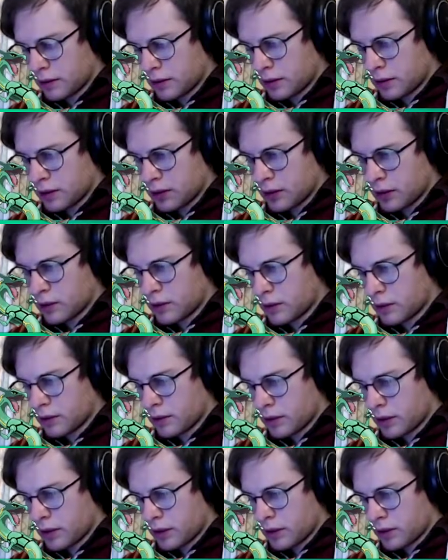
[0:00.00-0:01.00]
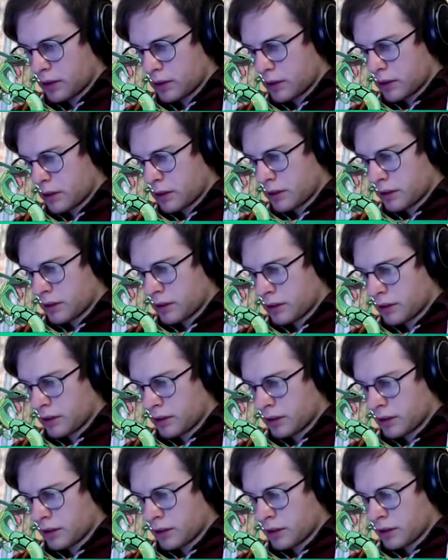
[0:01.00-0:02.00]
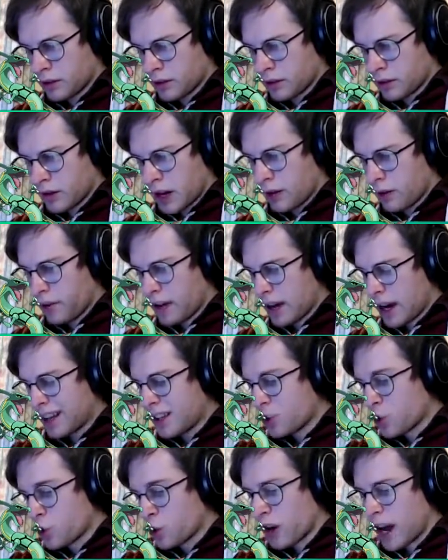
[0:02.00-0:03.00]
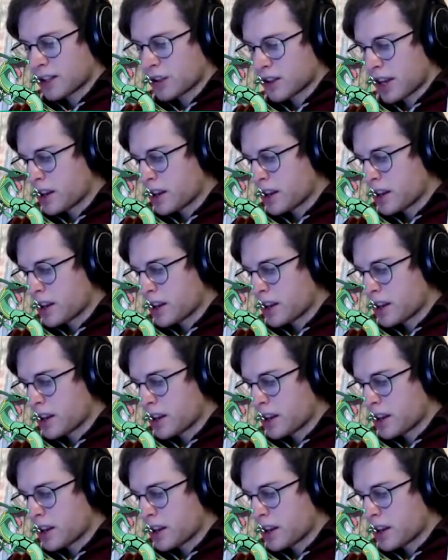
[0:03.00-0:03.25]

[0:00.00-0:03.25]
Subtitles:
But unfortunately he gets that extra hex through,